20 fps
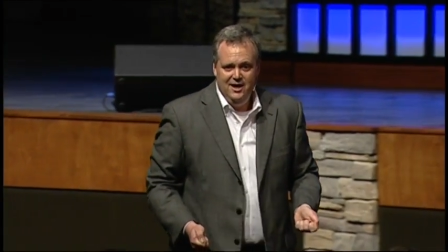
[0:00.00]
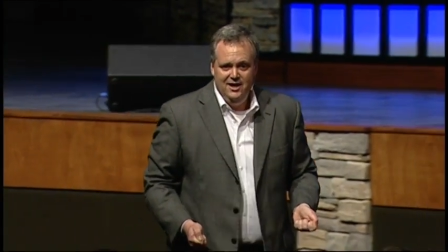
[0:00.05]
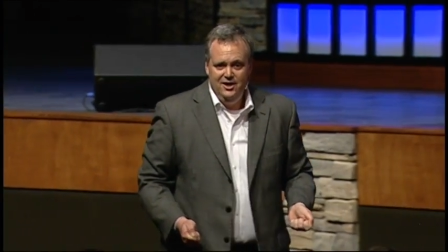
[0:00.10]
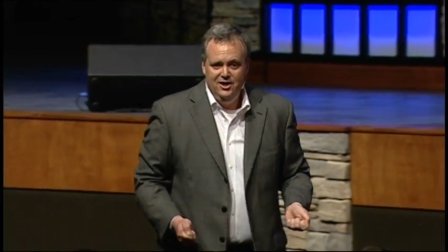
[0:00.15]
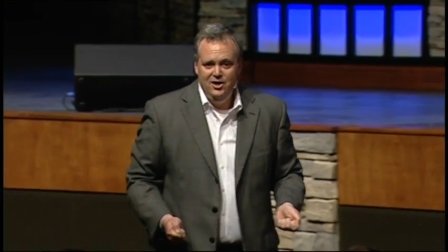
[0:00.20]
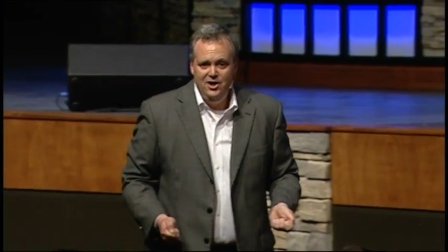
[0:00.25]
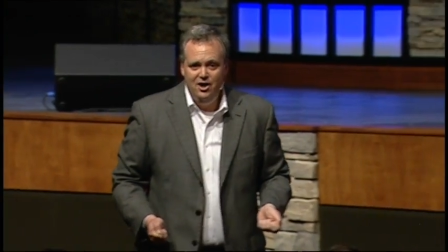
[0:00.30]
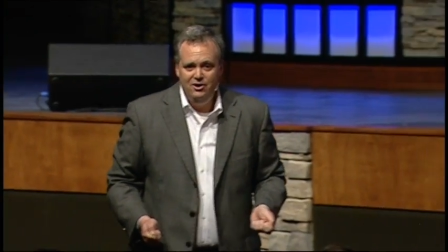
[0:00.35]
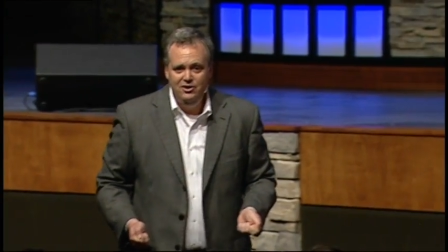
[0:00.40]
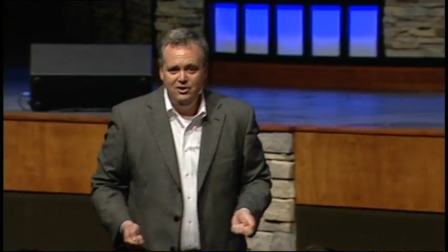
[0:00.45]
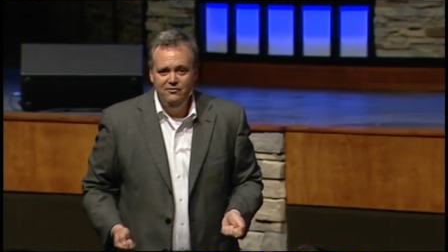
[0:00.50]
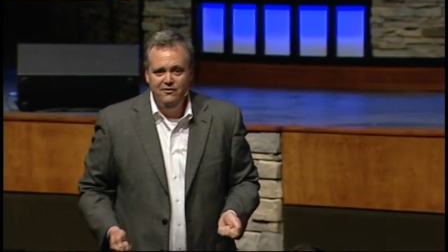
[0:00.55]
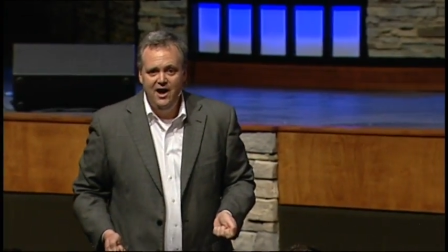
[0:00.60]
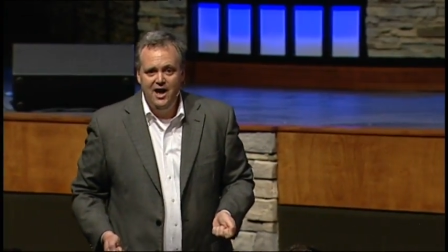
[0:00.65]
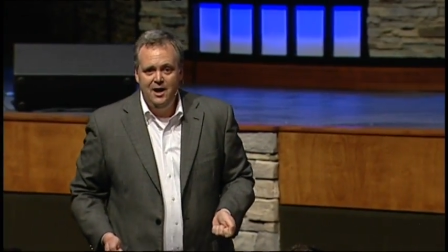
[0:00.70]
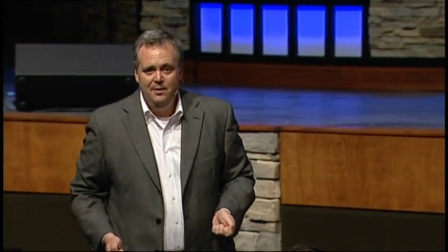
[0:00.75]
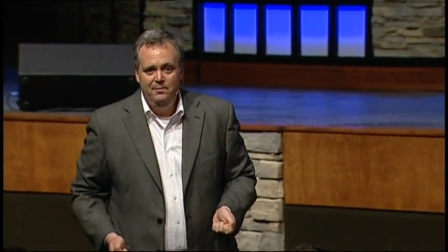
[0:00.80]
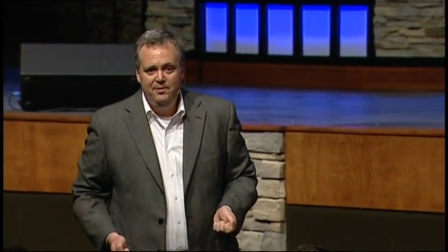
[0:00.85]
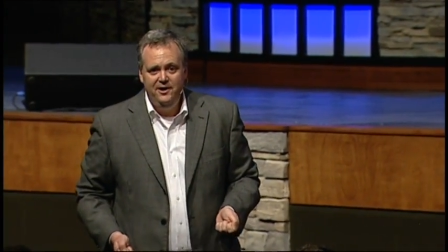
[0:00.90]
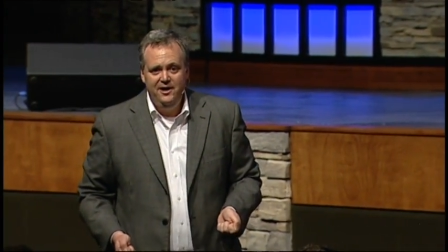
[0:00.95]
You know, you've
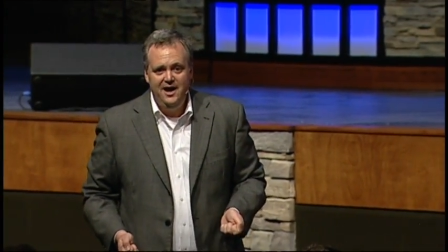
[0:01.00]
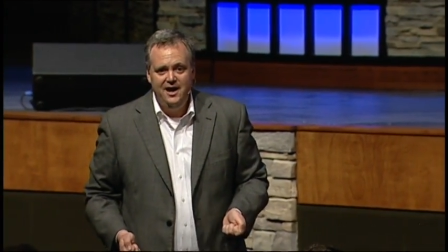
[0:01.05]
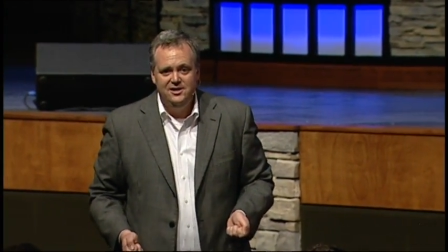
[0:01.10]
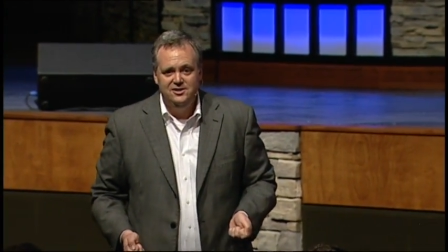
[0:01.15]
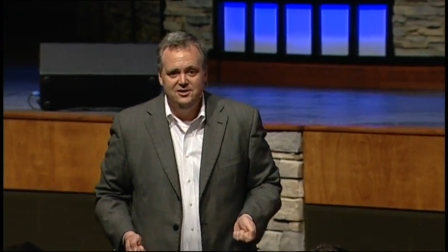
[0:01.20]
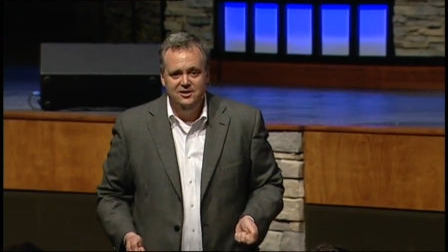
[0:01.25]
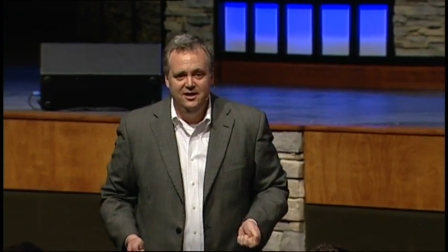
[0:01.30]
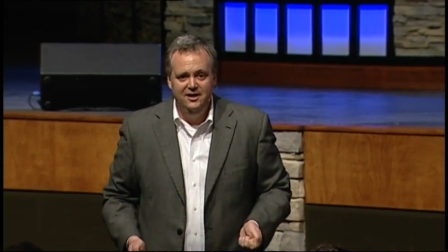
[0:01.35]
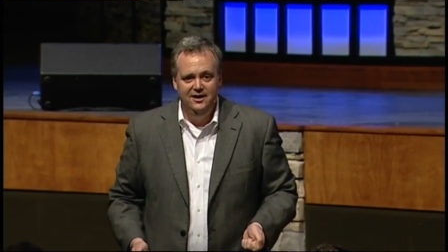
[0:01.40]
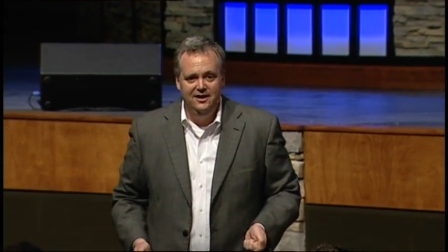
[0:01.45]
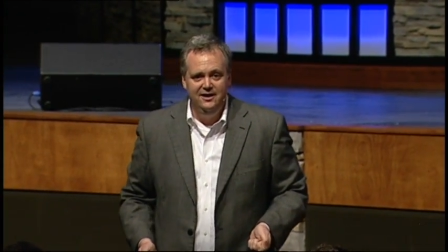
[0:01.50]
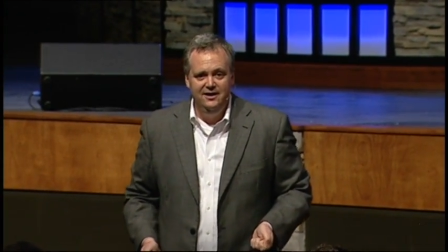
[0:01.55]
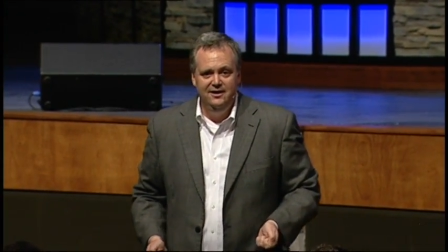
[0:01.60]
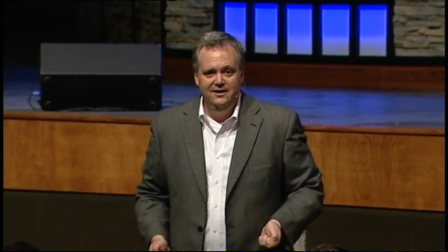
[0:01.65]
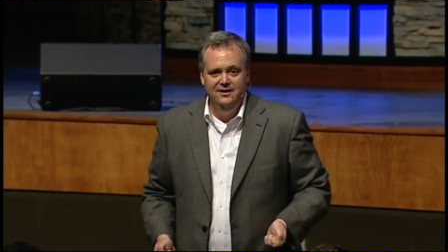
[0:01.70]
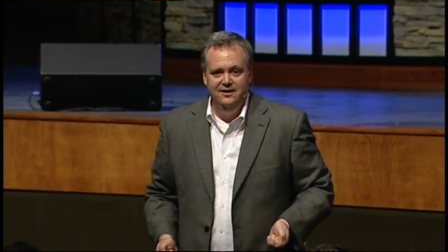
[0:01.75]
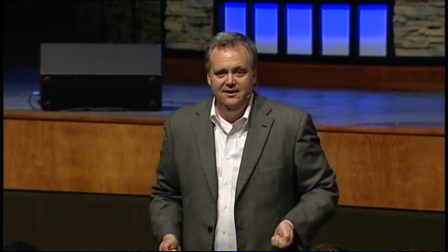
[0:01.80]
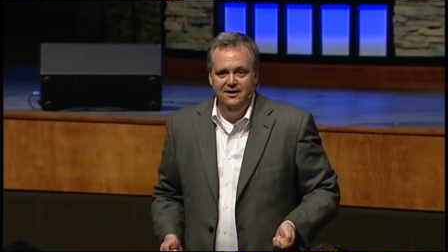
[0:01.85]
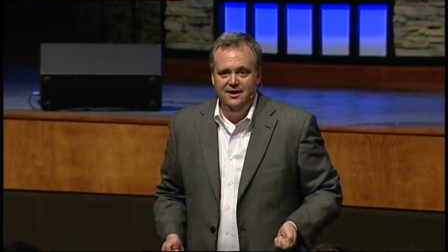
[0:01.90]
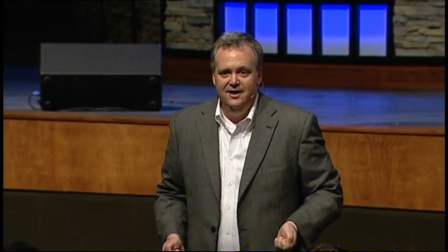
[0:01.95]
got a PhD
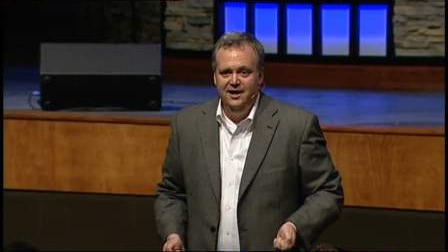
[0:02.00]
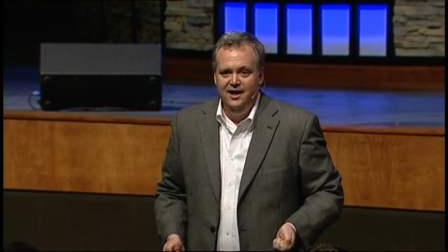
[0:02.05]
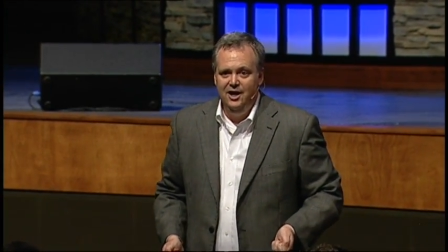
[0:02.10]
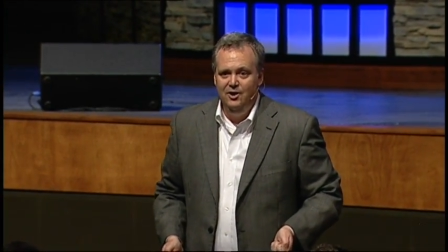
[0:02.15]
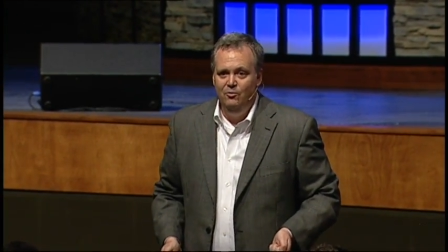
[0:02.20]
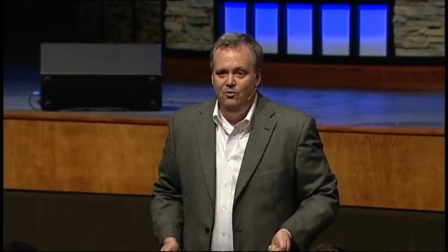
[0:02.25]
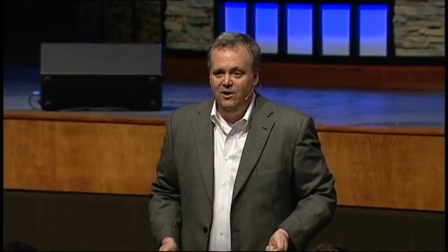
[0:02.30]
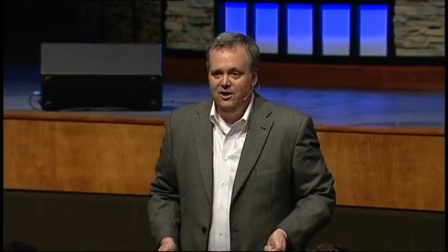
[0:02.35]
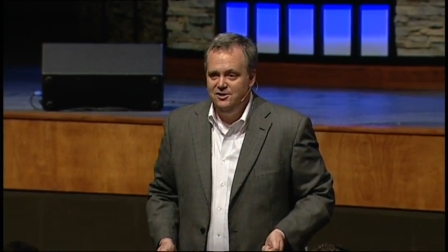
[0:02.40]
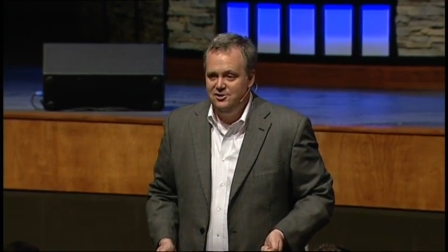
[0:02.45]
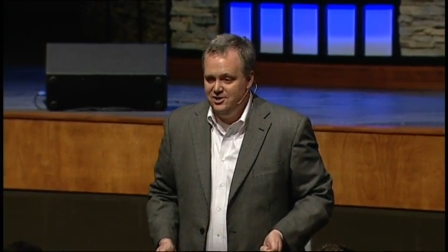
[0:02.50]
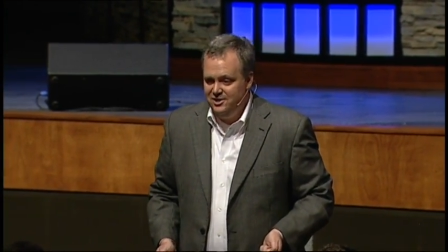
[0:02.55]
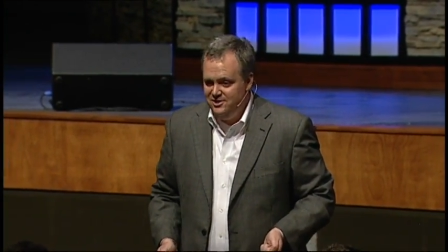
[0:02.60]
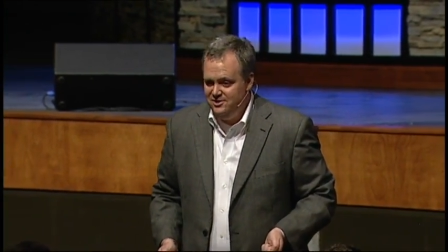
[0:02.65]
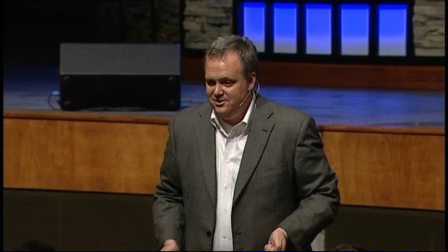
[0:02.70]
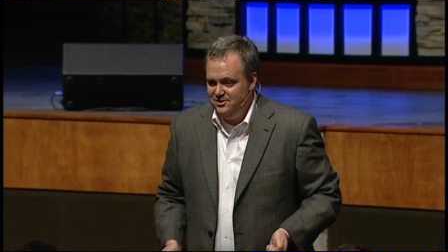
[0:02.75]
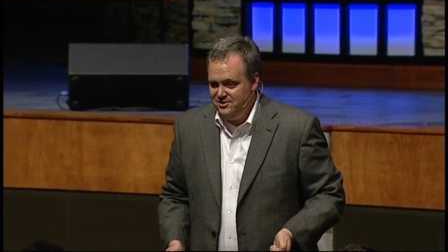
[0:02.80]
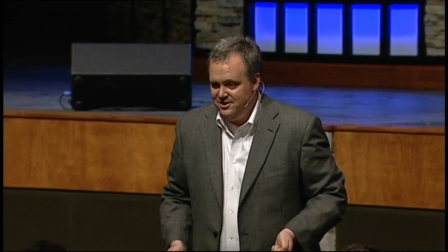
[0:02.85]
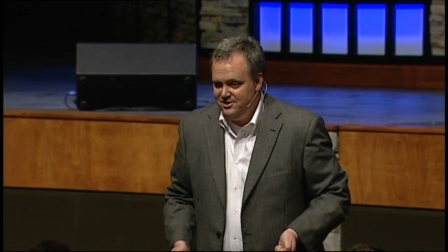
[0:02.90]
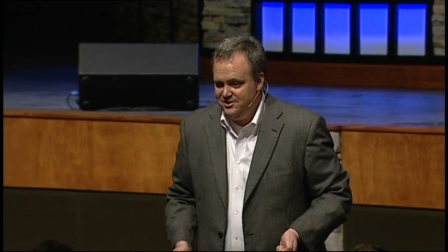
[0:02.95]
in what
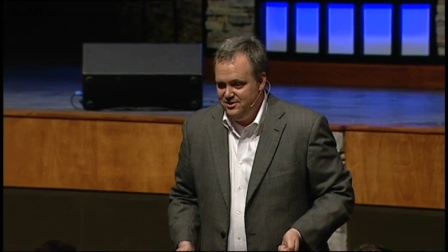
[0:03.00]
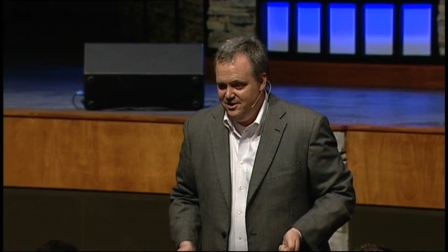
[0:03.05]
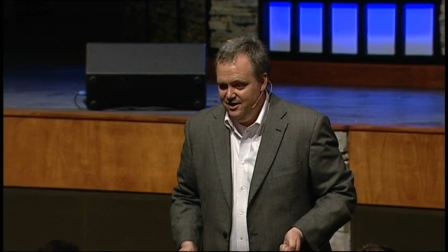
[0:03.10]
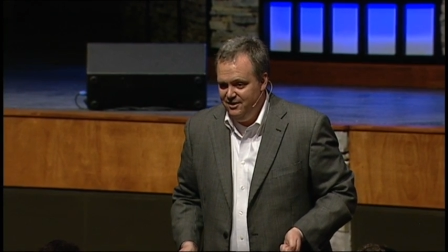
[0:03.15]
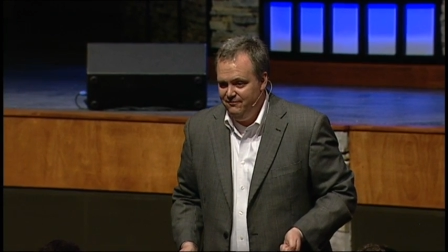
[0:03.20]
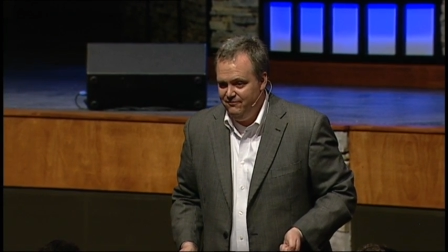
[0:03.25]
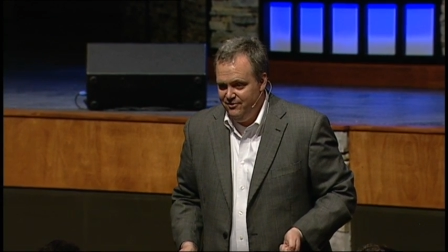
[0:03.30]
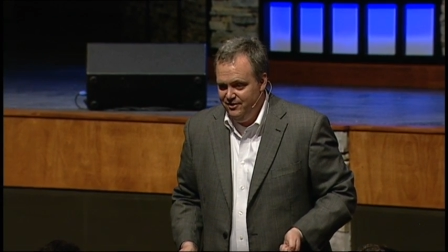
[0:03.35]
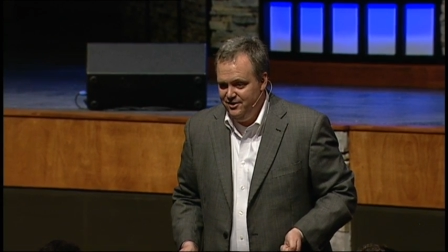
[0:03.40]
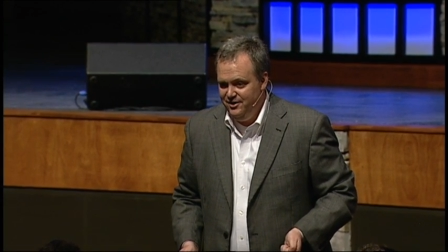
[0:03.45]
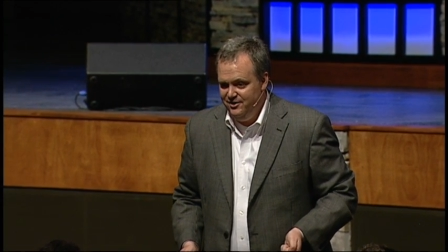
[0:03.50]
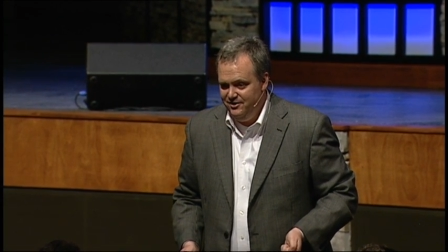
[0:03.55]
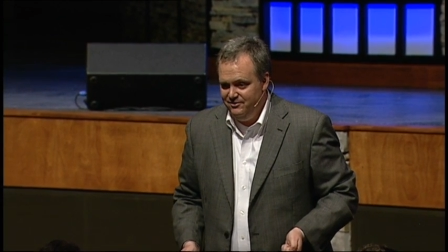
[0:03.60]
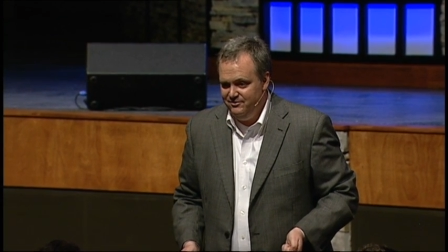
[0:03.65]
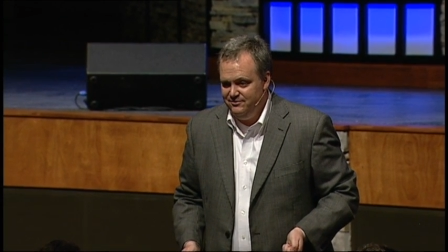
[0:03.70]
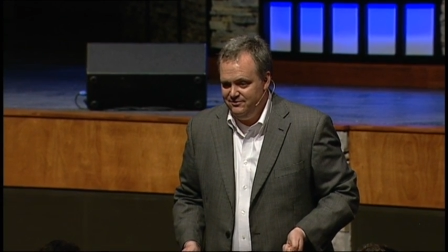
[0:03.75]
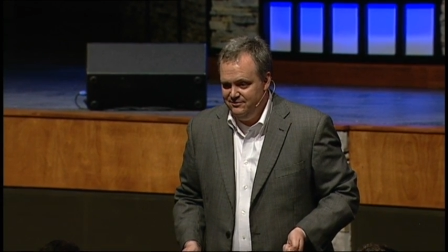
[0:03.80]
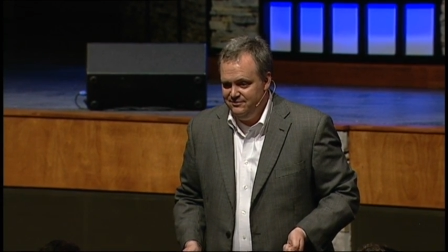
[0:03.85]
Jesus has done for you.